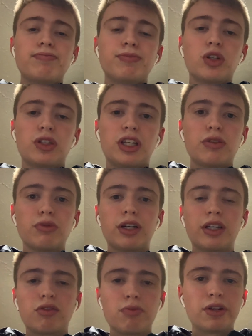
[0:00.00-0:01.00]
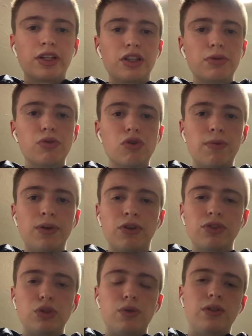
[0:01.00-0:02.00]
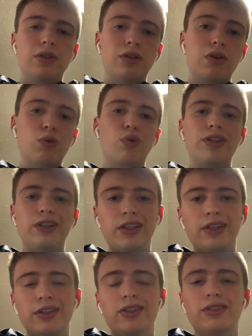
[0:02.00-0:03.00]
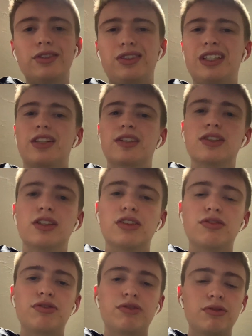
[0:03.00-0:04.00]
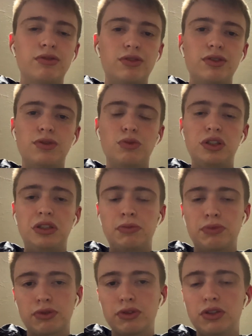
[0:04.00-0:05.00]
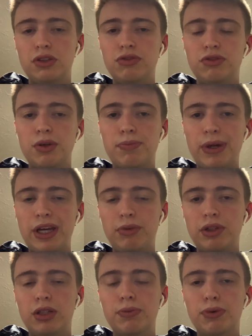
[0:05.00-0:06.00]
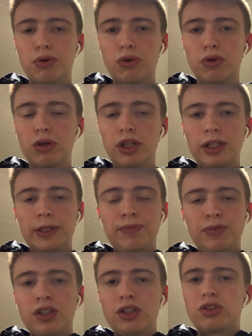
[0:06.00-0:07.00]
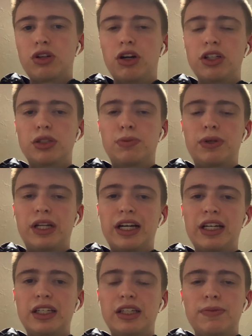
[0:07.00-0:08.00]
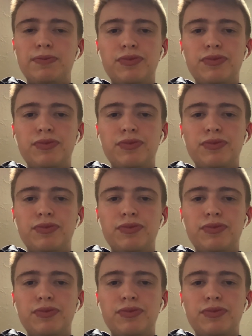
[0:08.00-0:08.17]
knocking it around, having plenty of the ball, but not doing a lot with it. Second half, we improved a bit with the ball, started to play